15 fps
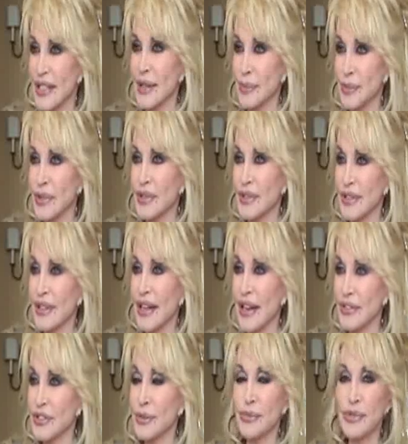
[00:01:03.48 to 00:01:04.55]
time to
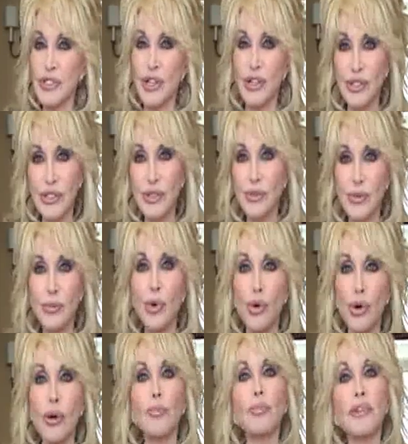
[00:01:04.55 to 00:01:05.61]
have some songs that were
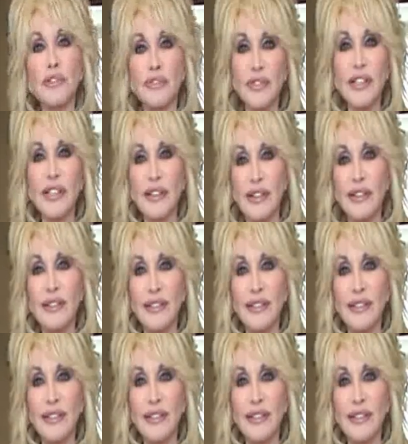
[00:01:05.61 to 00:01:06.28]
more uplifting.